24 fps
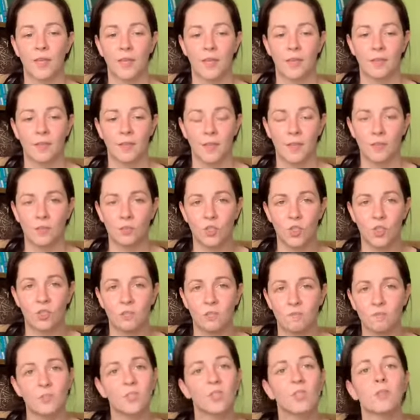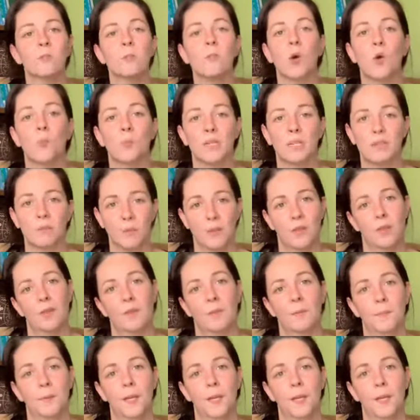like just a moment with them.